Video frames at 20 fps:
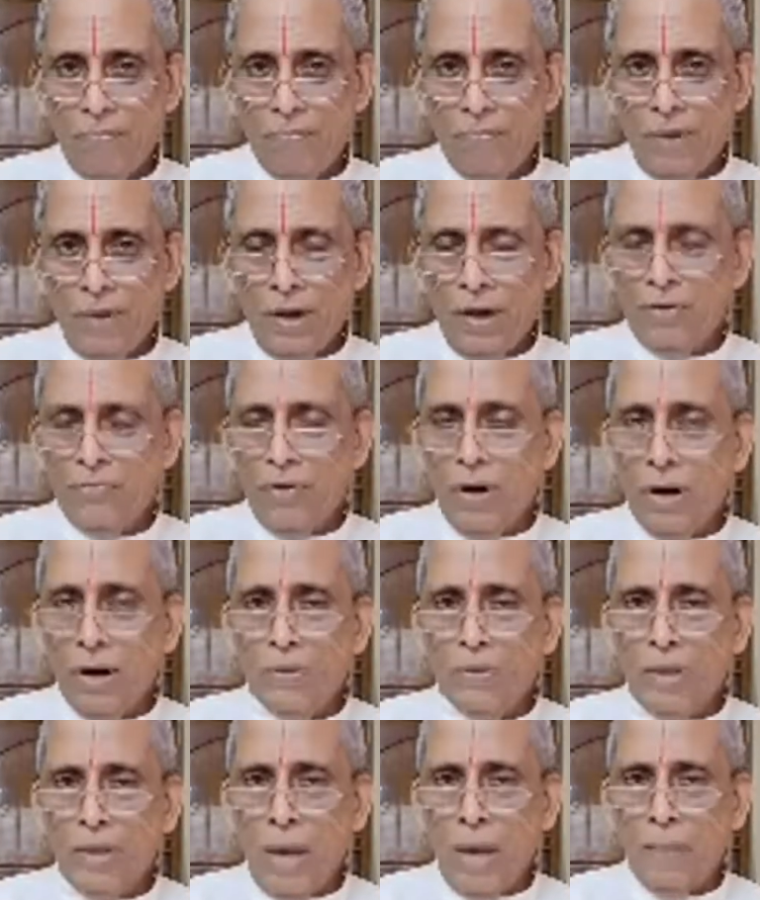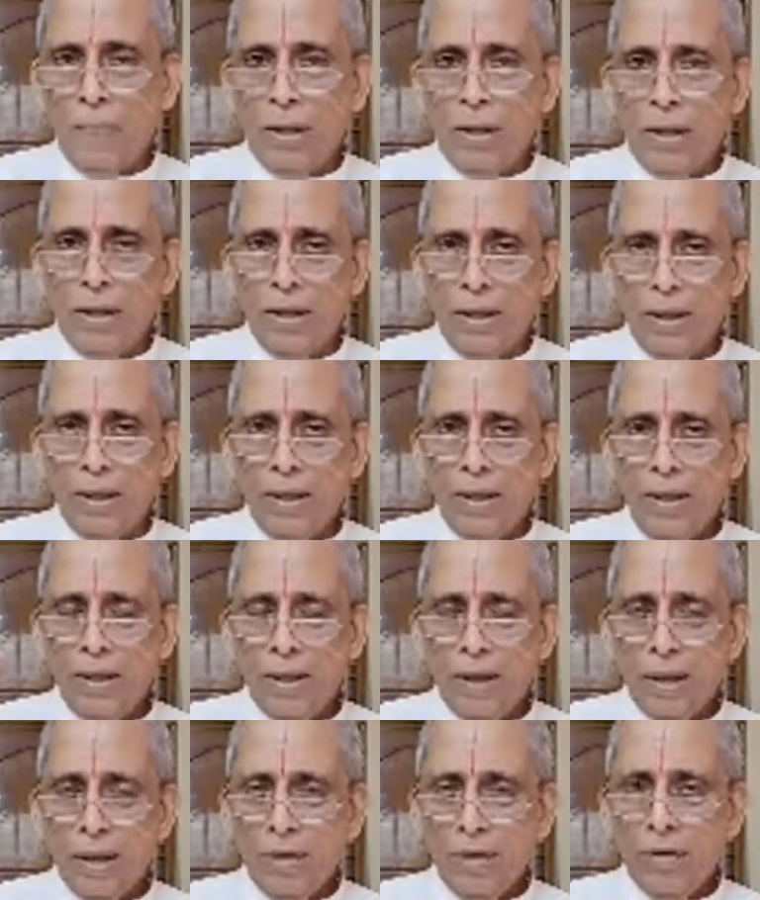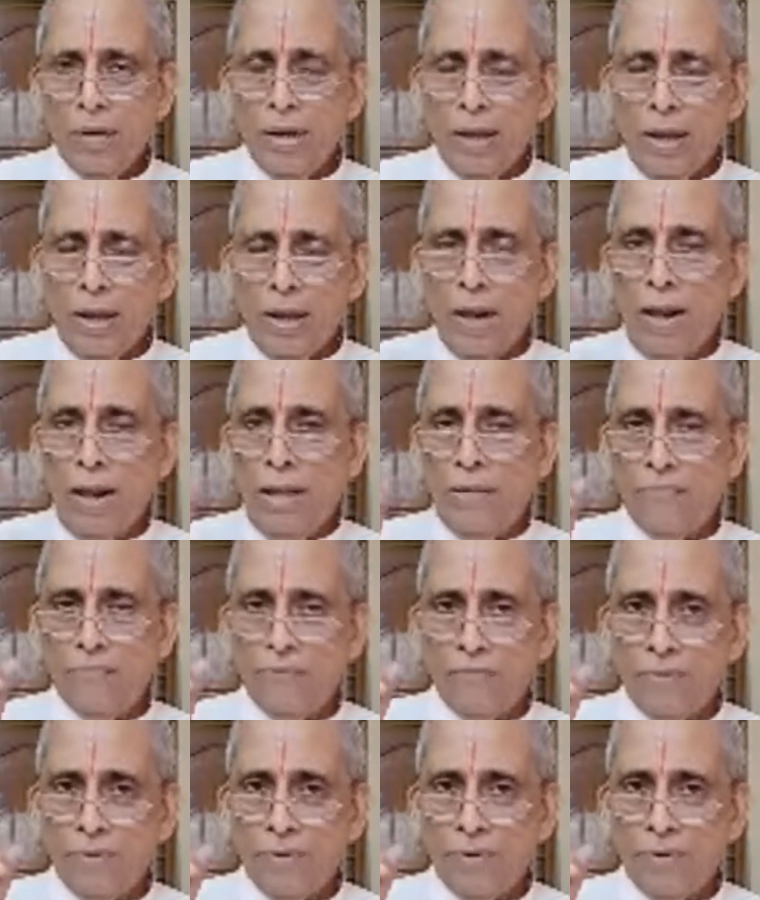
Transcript: That is what is happening in our daily life.